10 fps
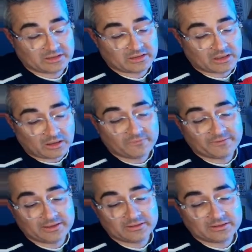
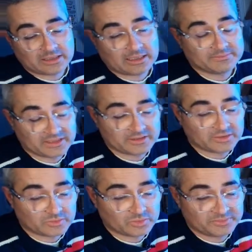Often
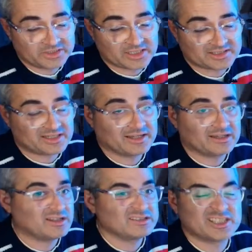TikTok would be just like,
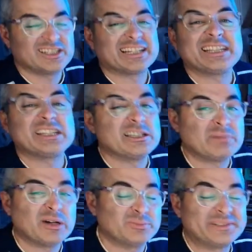oh, just gonna kick him
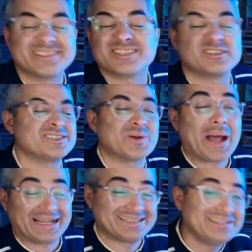out because there's no
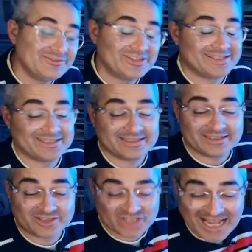activity
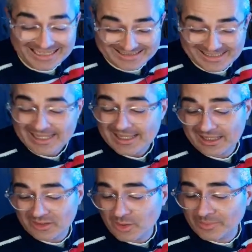in chat
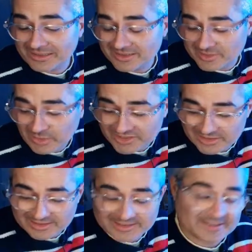and nobody is
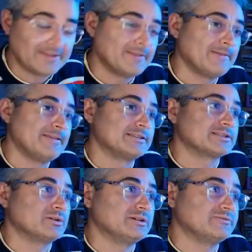watching this.
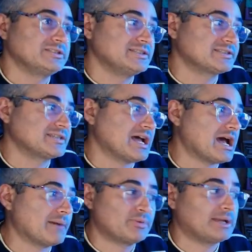So if this
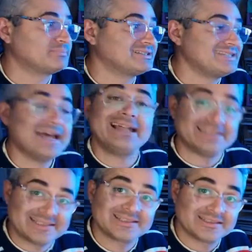abruptly
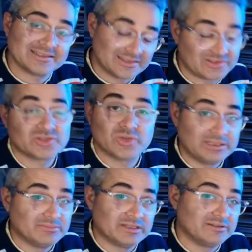ends, the
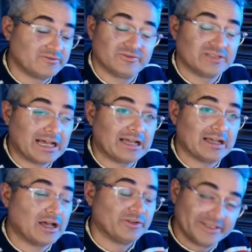stream, if
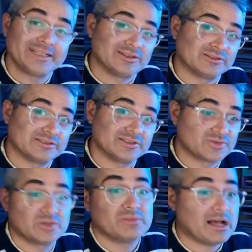on TikTok this
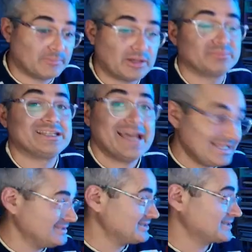stream abruptly
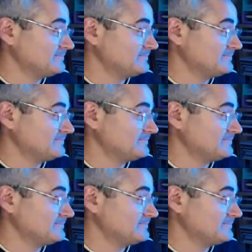ends,